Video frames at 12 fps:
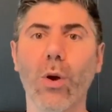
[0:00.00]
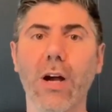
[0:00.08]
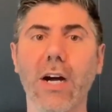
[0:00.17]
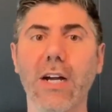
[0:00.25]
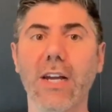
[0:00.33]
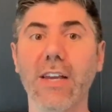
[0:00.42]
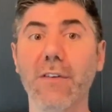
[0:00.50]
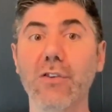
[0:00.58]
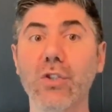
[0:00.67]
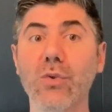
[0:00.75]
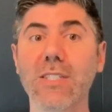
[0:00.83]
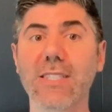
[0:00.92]
if you
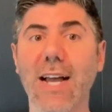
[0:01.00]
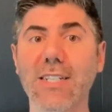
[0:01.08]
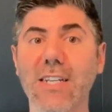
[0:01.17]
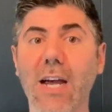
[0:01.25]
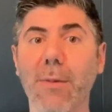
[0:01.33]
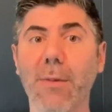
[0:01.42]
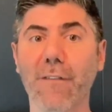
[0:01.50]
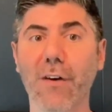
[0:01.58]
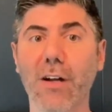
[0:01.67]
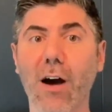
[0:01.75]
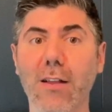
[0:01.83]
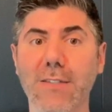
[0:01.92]
do decide to come in for a
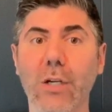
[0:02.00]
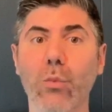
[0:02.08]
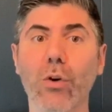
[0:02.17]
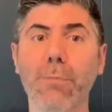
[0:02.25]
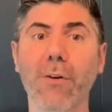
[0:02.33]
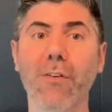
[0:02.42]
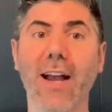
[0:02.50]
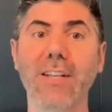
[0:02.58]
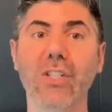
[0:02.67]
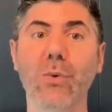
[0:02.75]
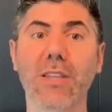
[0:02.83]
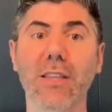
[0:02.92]
consult, we'll provide
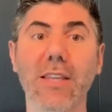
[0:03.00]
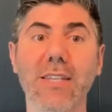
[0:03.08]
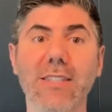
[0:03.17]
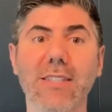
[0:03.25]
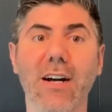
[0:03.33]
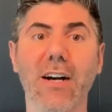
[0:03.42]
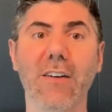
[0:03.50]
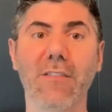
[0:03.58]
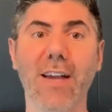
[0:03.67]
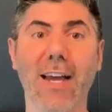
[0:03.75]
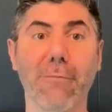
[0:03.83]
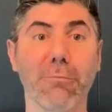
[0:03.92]
you with a list of
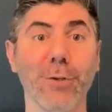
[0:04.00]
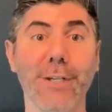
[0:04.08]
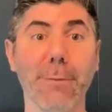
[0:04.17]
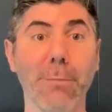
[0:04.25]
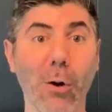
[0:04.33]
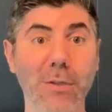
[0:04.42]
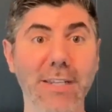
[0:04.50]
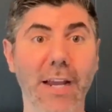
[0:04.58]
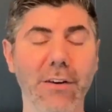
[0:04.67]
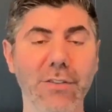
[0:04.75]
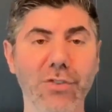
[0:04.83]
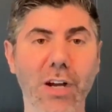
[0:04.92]
kind of pre and post
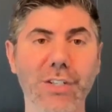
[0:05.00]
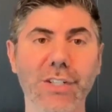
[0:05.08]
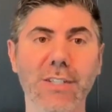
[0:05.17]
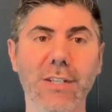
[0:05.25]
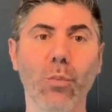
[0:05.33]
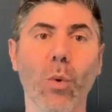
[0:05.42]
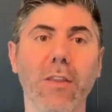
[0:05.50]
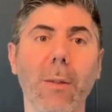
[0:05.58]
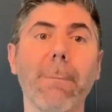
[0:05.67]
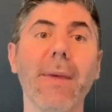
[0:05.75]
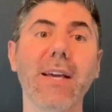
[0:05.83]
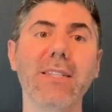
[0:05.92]
care instructions. And one of the
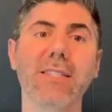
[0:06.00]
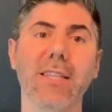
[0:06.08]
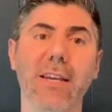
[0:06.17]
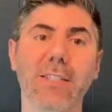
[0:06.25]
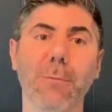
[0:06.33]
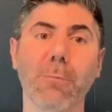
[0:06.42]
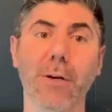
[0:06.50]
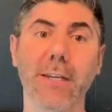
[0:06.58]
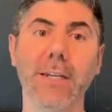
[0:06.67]
biggest things